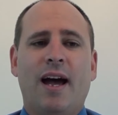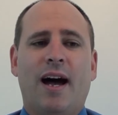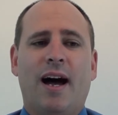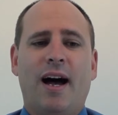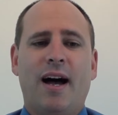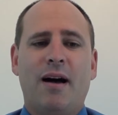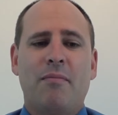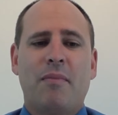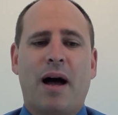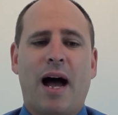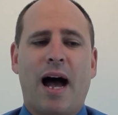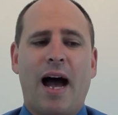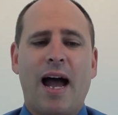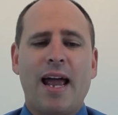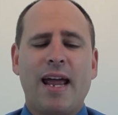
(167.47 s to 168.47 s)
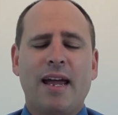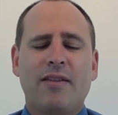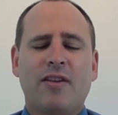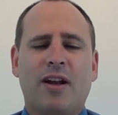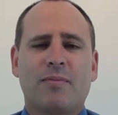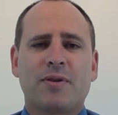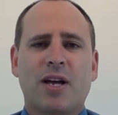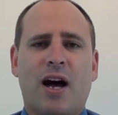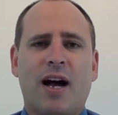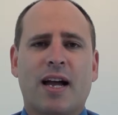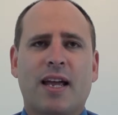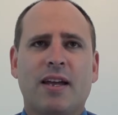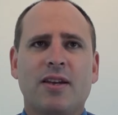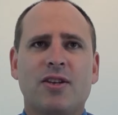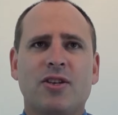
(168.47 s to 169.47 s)
I ended up
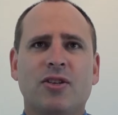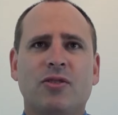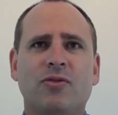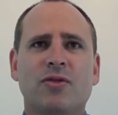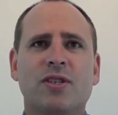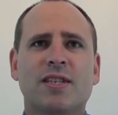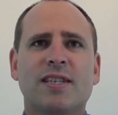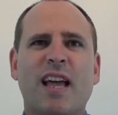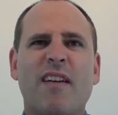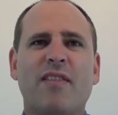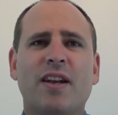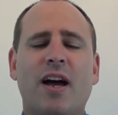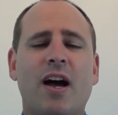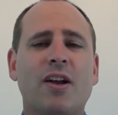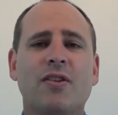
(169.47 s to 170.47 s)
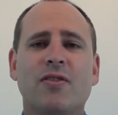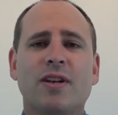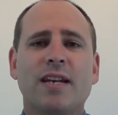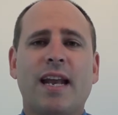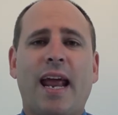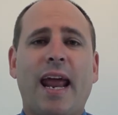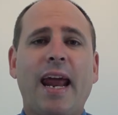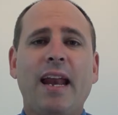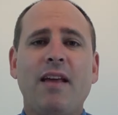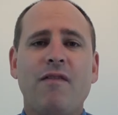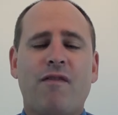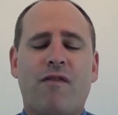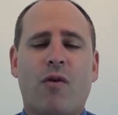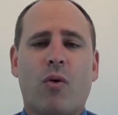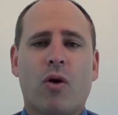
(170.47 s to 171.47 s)
talking to
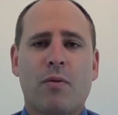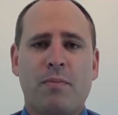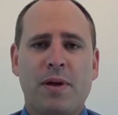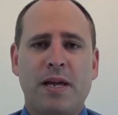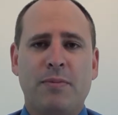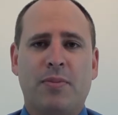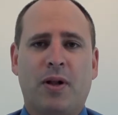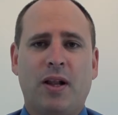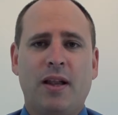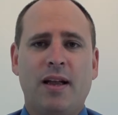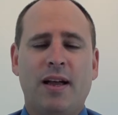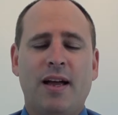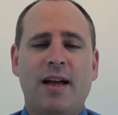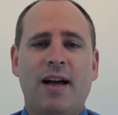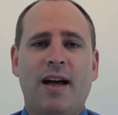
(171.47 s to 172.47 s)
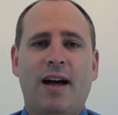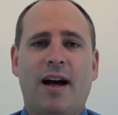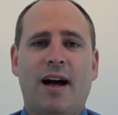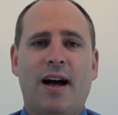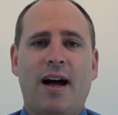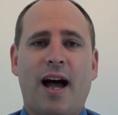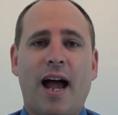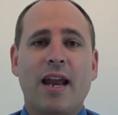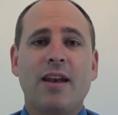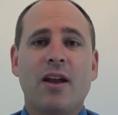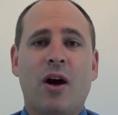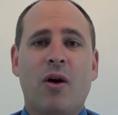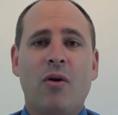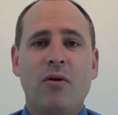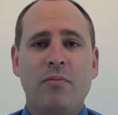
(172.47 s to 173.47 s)
784 people. I
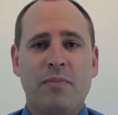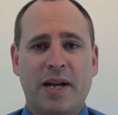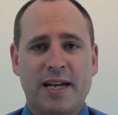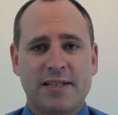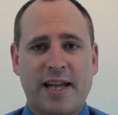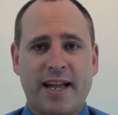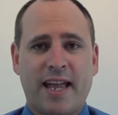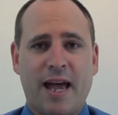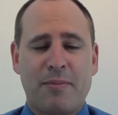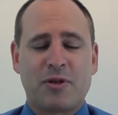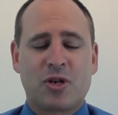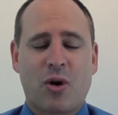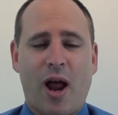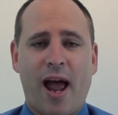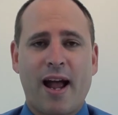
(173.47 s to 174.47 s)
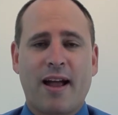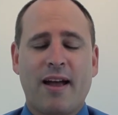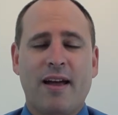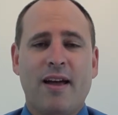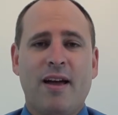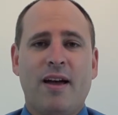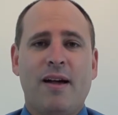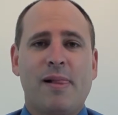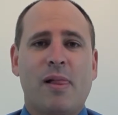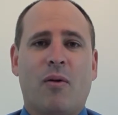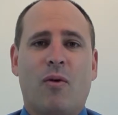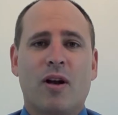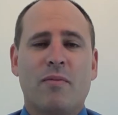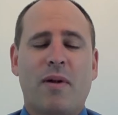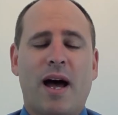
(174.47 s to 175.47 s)
know because I kept track.
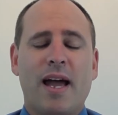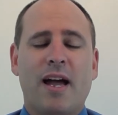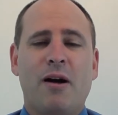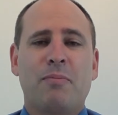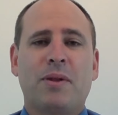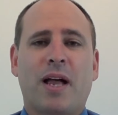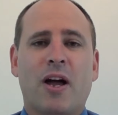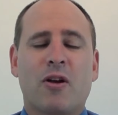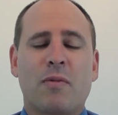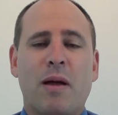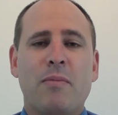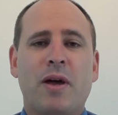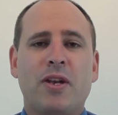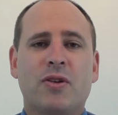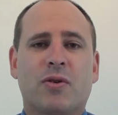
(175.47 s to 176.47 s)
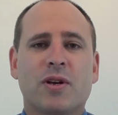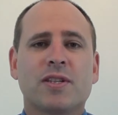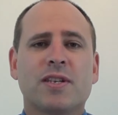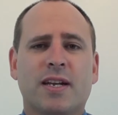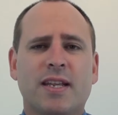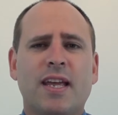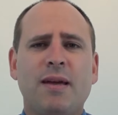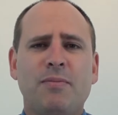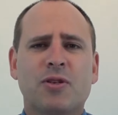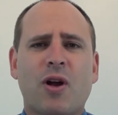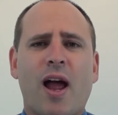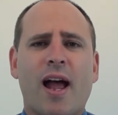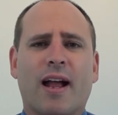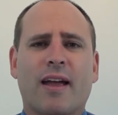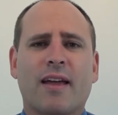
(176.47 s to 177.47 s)
One of my upline or my mentors said, keep
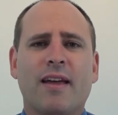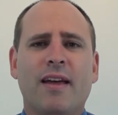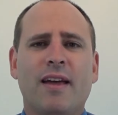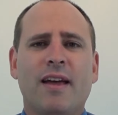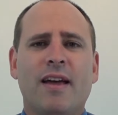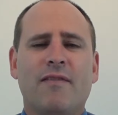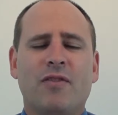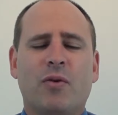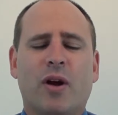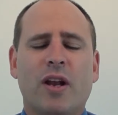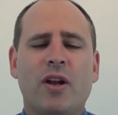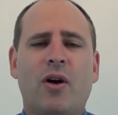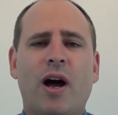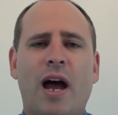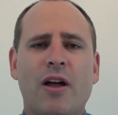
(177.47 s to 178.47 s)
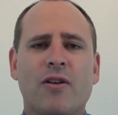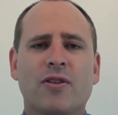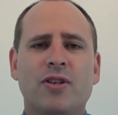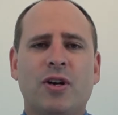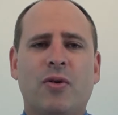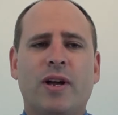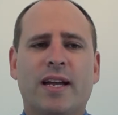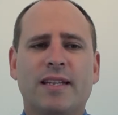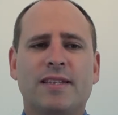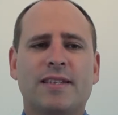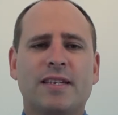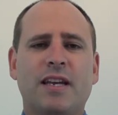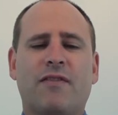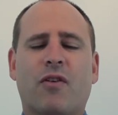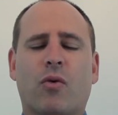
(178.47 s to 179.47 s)
track if you want to know how you're doing and
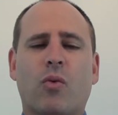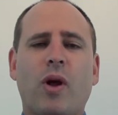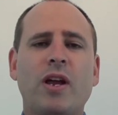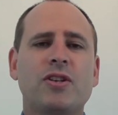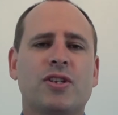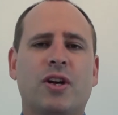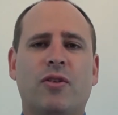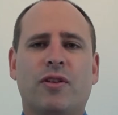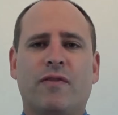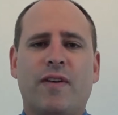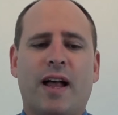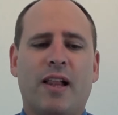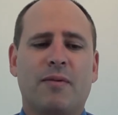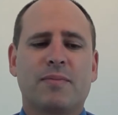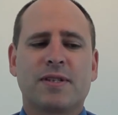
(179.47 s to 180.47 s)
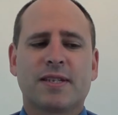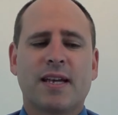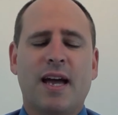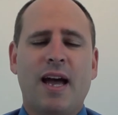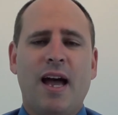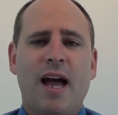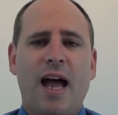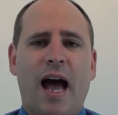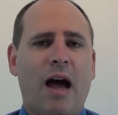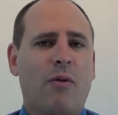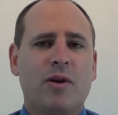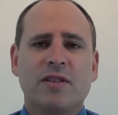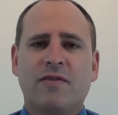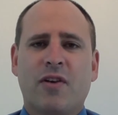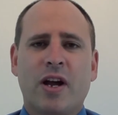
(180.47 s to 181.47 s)
see if a ratio develops. I
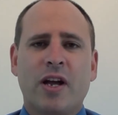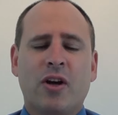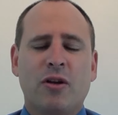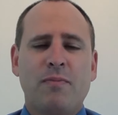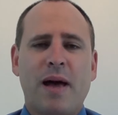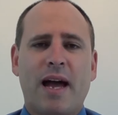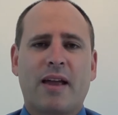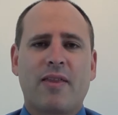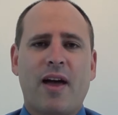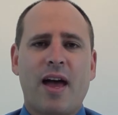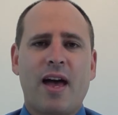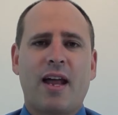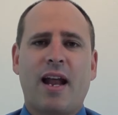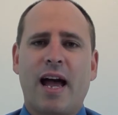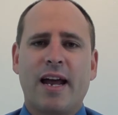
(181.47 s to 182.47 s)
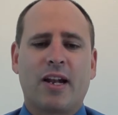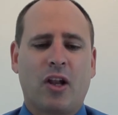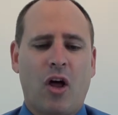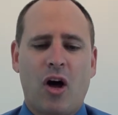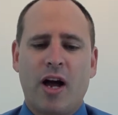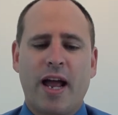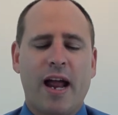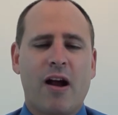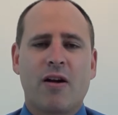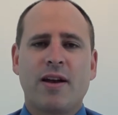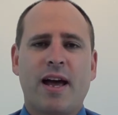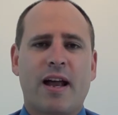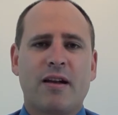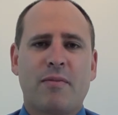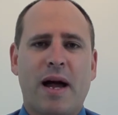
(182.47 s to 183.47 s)
wasn't good back then. I had long hair
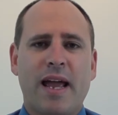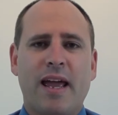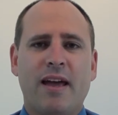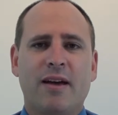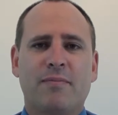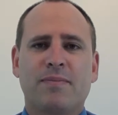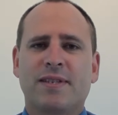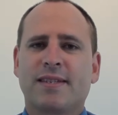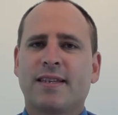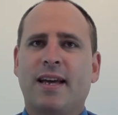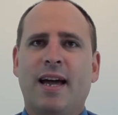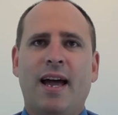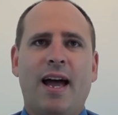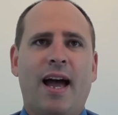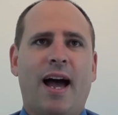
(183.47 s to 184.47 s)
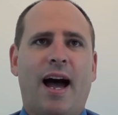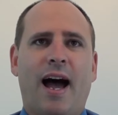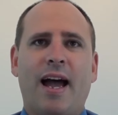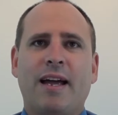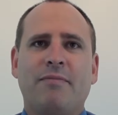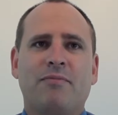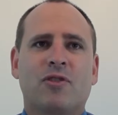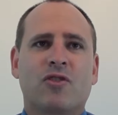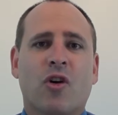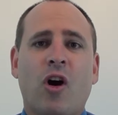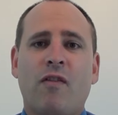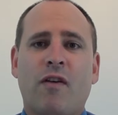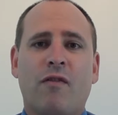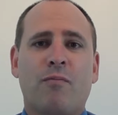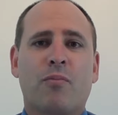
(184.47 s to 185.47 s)
down to my hips. I
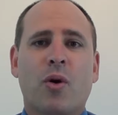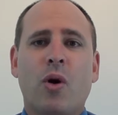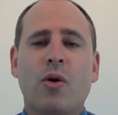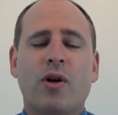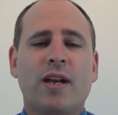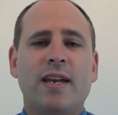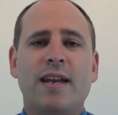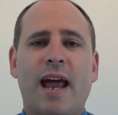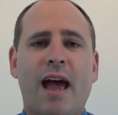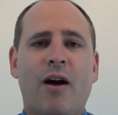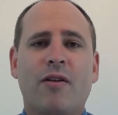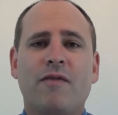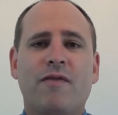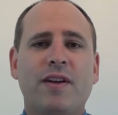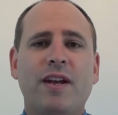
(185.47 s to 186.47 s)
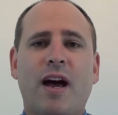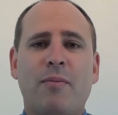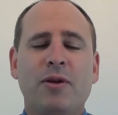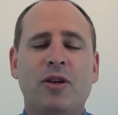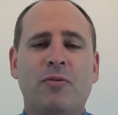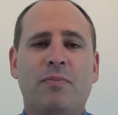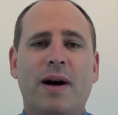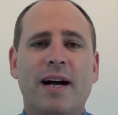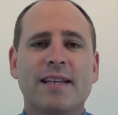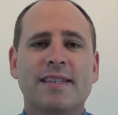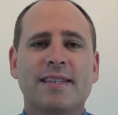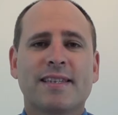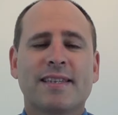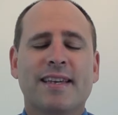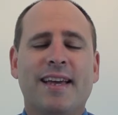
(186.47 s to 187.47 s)
drove a broken down VW
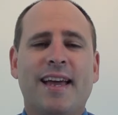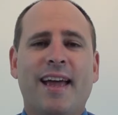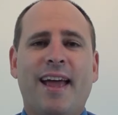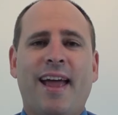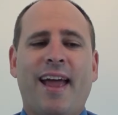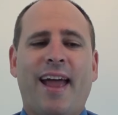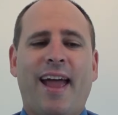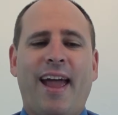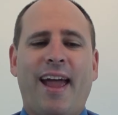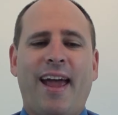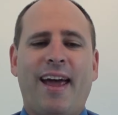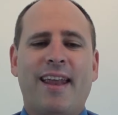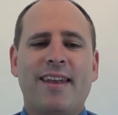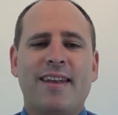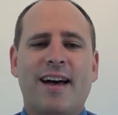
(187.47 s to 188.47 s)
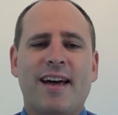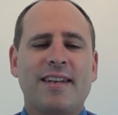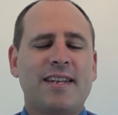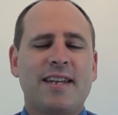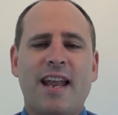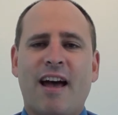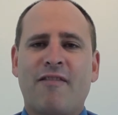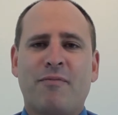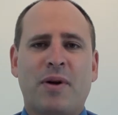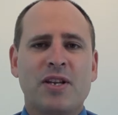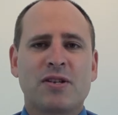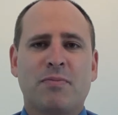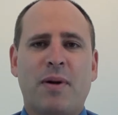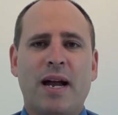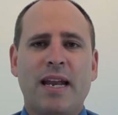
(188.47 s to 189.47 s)
bus and didn't have
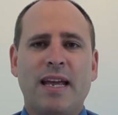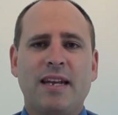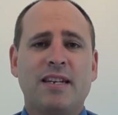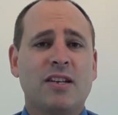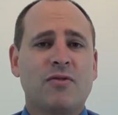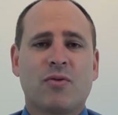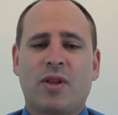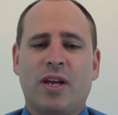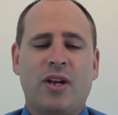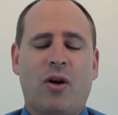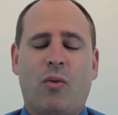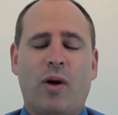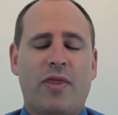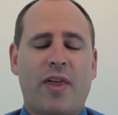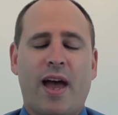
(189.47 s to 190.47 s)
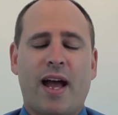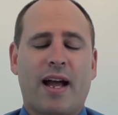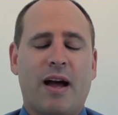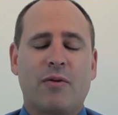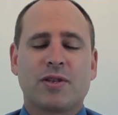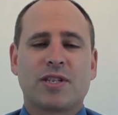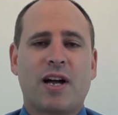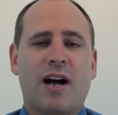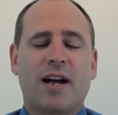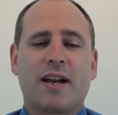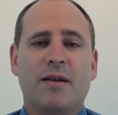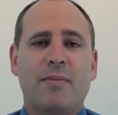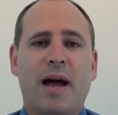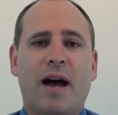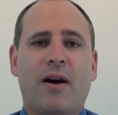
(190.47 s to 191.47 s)
much money, didn't really know what the heck I was talking
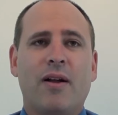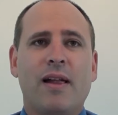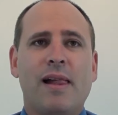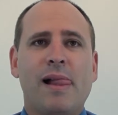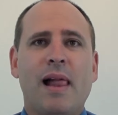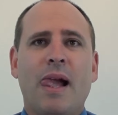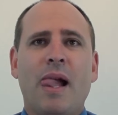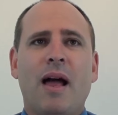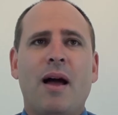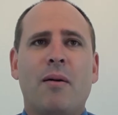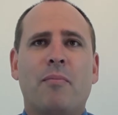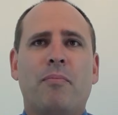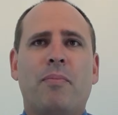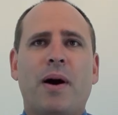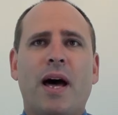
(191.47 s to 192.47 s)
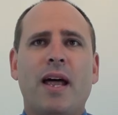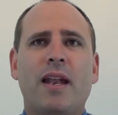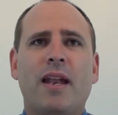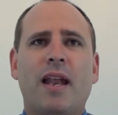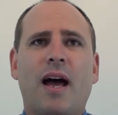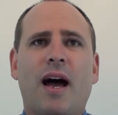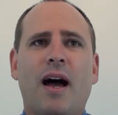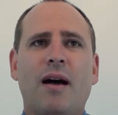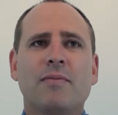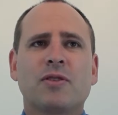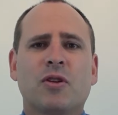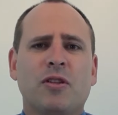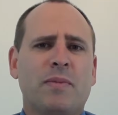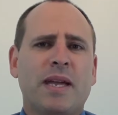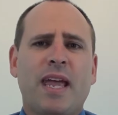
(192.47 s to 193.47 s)
about. But
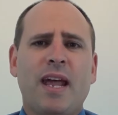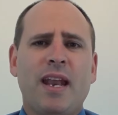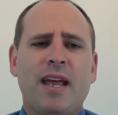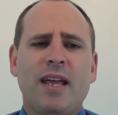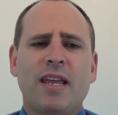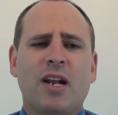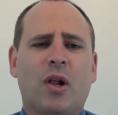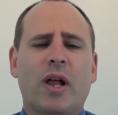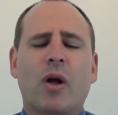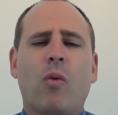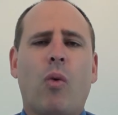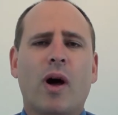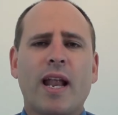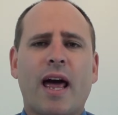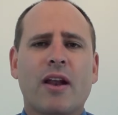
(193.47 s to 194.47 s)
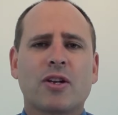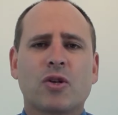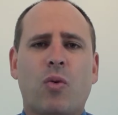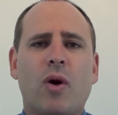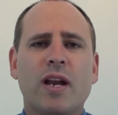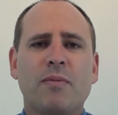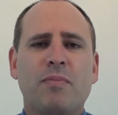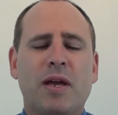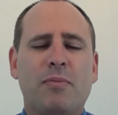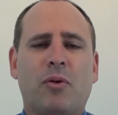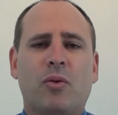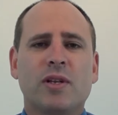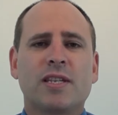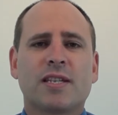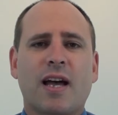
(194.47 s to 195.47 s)
so in the beginning, 1 out of 20
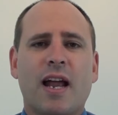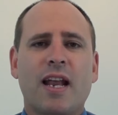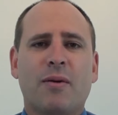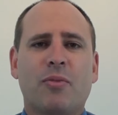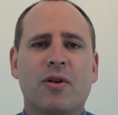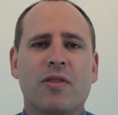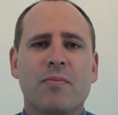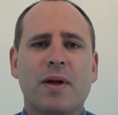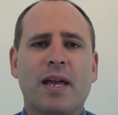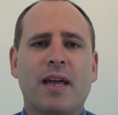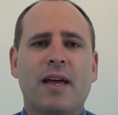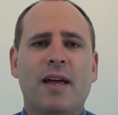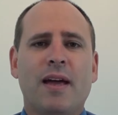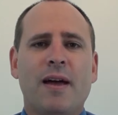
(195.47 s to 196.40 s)
people would sign up with me.